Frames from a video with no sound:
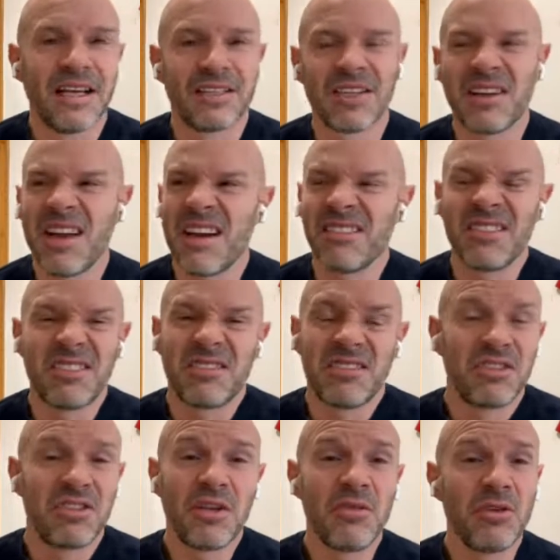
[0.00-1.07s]
So no, just
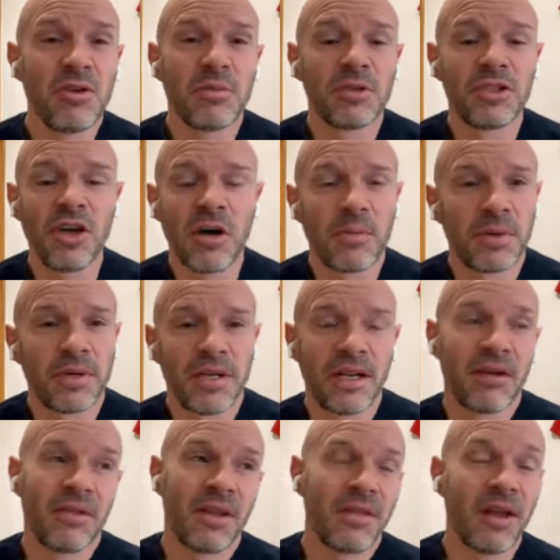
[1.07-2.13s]
do your normal job.
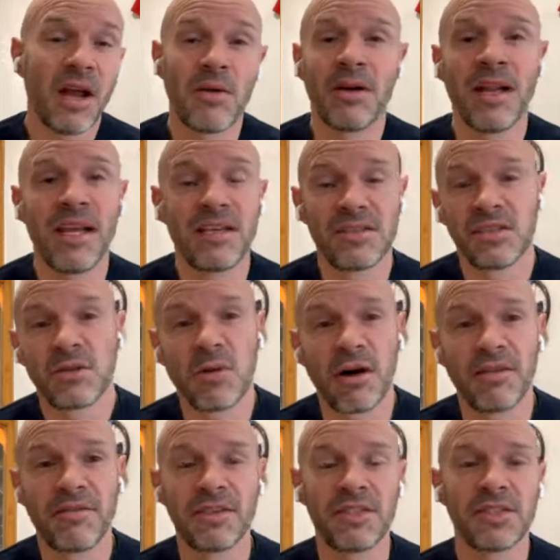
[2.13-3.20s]
The lower leagues is
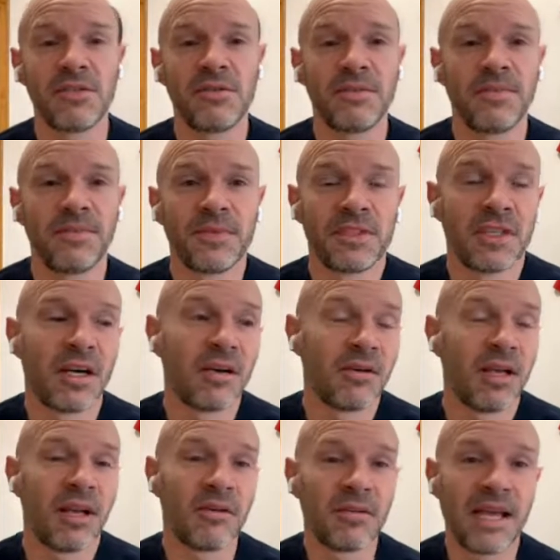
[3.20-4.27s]
quite physical. So,
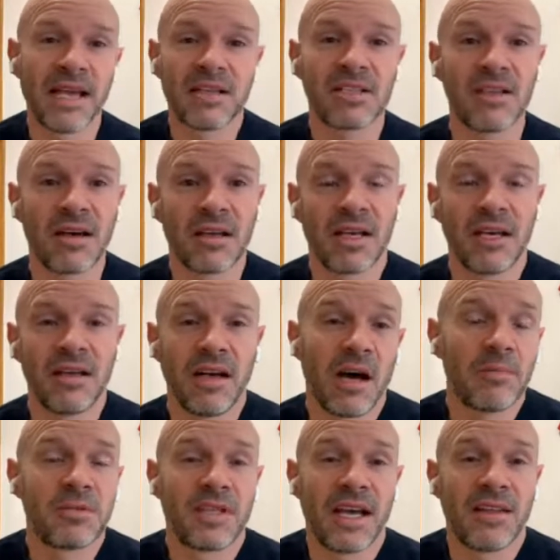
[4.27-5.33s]
get stuck in,
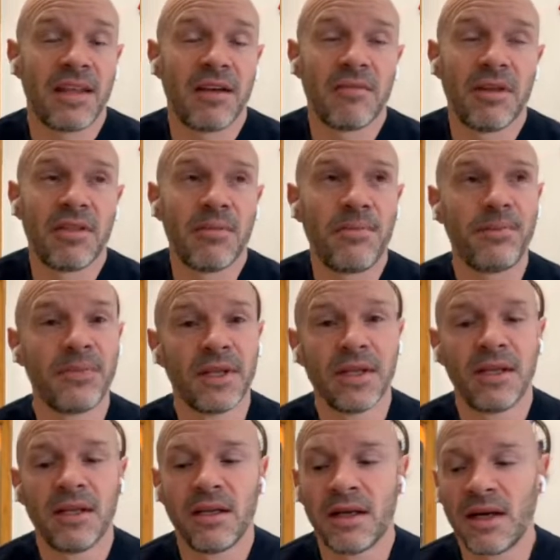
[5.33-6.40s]
upset their rhythm
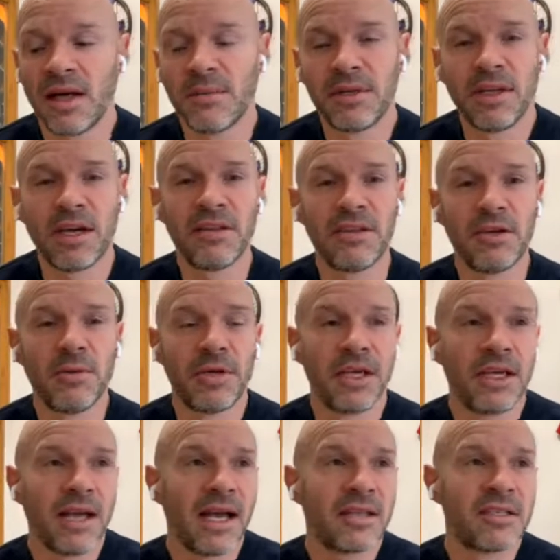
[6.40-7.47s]
and do
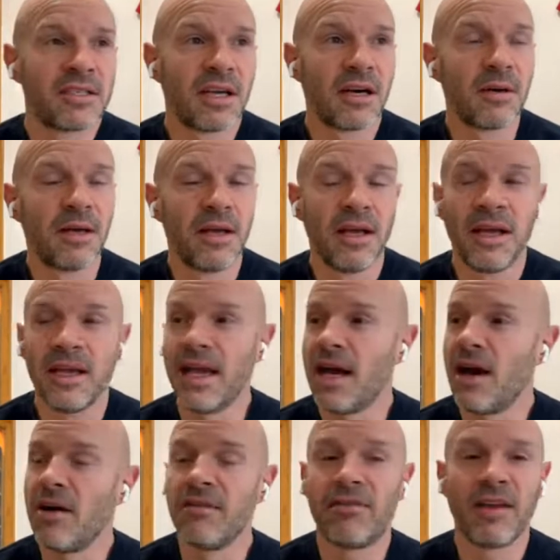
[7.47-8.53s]
what you can. So, yeah,
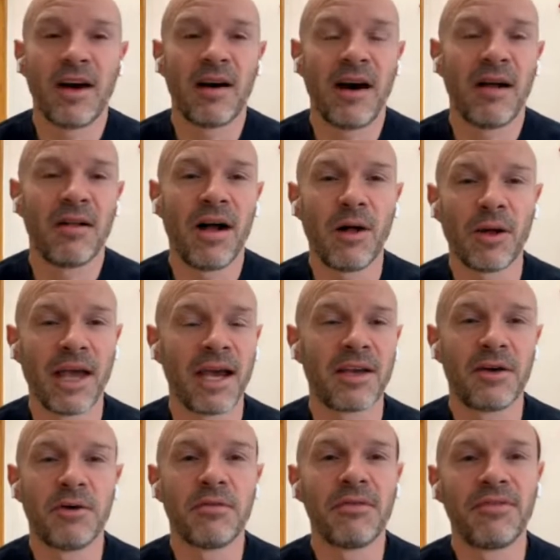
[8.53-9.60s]
hopefully I'll get
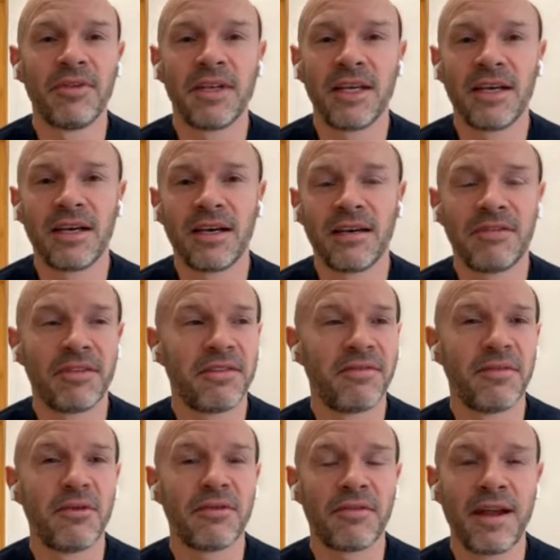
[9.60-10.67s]
a call for
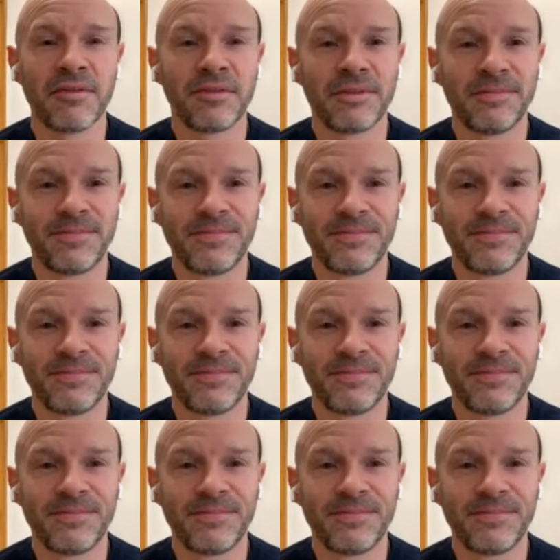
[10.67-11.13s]
the fourth round.